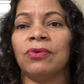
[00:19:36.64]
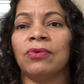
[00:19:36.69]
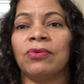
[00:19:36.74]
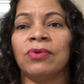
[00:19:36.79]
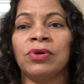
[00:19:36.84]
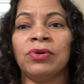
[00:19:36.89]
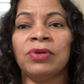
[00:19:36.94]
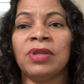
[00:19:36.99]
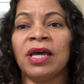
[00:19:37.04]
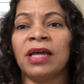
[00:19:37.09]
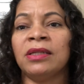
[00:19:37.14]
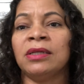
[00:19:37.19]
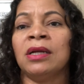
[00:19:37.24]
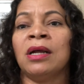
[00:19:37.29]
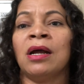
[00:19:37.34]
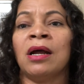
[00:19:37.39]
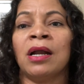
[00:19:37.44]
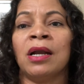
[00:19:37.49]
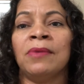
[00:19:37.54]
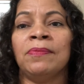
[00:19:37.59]
Will that
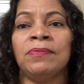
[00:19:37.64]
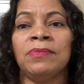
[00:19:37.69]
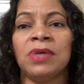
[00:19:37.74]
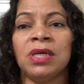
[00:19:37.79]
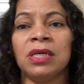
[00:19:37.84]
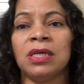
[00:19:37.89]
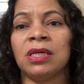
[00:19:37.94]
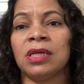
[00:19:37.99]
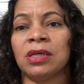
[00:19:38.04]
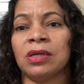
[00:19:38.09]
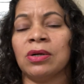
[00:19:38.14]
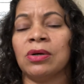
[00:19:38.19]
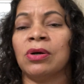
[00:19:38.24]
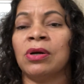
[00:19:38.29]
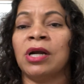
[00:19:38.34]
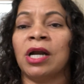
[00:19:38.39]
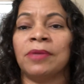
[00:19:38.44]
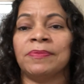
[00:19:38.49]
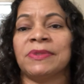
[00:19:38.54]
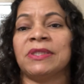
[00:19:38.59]
harm me or
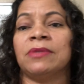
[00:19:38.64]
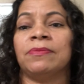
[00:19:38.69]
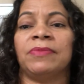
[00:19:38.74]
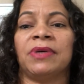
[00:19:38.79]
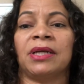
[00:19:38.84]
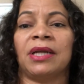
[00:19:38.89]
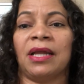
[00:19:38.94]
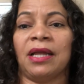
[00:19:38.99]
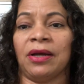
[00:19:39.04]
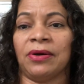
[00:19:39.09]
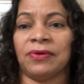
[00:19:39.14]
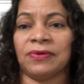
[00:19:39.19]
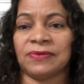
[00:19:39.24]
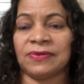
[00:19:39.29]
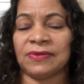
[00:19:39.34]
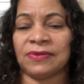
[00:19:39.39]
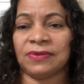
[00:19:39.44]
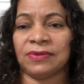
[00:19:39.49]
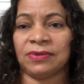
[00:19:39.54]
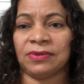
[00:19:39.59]
harm somebody
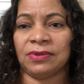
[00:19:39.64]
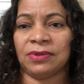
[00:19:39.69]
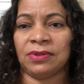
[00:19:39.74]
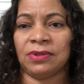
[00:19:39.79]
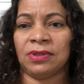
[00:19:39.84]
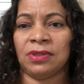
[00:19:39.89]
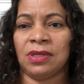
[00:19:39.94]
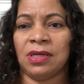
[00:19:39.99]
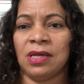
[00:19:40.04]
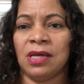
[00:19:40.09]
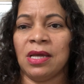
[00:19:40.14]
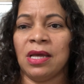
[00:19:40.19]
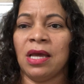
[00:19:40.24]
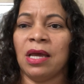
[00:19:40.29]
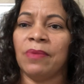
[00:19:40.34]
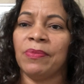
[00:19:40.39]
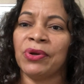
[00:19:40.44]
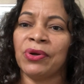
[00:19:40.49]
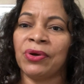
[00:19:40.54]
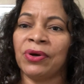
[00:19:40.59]
else?
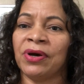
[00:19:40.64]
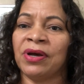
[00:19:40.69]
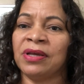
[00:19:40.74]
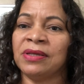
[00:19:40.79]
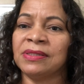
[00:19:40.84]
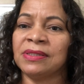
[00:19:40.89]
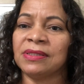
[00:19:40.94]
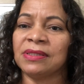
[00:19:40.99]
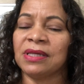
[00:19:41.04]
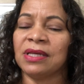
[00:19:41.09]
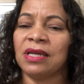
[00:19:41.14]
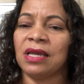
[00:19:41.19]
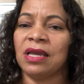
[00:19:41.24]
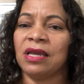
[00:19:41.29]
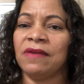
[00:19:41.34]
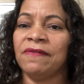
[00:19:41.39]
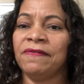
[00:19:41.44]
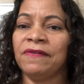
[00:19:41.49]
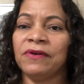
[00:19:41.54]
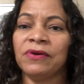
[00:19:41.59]
Because
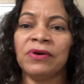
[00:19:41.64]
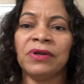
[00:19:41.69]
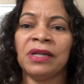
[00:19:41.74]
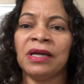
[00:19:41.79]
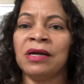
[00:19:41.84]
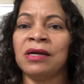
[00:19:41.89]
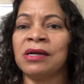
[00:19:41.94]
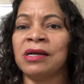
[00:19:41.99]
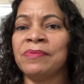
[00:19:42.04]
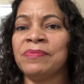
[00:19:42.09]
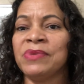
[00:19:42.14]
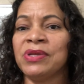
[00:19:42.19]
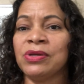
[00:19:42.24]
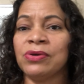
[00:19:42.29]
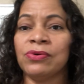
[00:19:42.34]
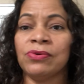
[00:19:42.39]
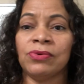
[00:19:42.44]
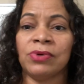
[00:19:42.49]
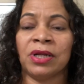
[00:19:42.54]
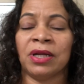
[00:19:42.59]
if you're gonna harm
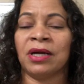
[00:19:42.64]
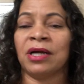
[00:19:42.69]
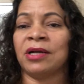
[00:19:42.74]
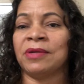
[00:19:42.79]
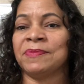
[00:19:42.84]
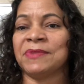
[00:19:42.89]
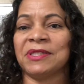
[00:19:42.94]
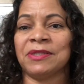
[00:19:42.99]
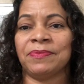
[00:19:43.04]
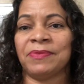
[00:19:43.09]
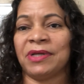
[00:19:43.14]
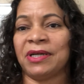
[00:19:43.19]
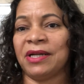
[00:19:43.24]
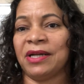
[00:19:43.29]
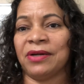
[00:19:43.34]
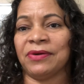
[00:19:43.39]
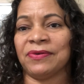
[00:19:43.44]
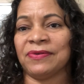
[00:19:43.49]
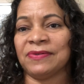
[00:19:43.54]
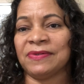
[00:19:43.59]
you and harm somebody
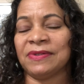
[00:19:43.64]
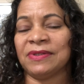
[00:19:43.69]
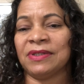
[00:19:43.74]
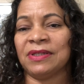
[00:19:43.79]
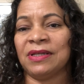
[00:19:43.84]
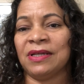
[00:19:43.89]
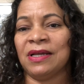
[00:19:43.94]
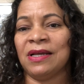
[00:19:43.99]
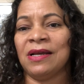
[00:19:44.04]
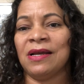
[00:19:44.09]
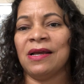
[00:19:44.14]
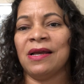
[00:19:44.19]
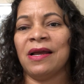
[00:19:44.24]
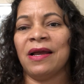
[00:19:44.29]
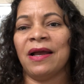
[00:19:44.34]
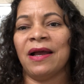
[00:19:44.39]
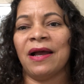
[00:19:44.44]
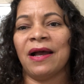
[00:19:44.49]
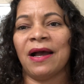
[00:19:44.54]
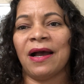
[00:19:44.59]
else,
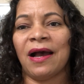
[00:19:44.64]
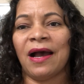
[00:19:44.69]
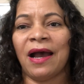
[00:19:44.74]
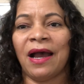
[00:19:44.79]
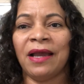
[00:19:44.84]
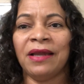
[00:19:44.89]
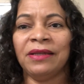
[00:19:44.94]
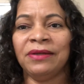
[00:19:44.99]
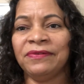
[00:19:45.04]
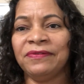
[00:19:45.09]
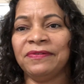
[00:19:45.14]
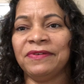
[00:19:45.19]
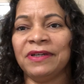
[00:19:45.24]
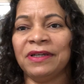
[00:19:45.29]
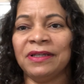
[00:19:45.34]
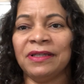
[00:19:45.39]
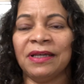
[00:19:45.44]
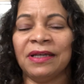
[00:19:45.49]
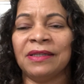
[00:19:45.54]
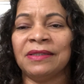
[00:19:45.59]
I don't
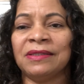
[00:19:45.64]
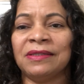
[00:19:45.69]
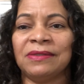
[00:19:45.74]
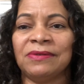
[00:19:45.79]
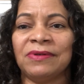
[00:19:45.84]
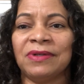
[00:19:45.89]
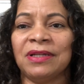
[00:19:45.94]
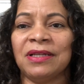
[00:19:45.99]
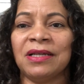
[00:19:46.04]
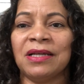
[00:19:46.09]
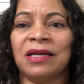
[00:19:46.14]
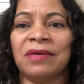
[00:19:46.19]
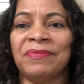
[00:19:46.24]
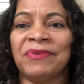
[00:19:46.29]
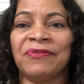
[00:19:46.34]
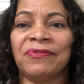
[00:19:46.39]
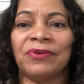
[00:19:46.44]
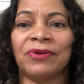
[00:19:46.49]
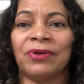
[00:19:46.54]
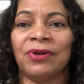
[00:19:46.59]
think that's really
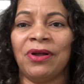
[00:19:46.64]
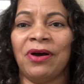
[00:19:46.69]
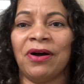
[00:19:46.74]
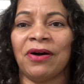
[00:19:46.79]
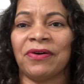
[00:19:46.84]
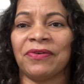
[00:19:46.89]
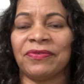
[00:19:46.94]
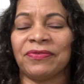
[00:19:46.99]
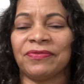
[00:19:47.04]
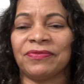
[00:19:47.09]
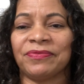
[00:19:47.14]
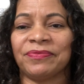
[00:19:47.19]
coming from love.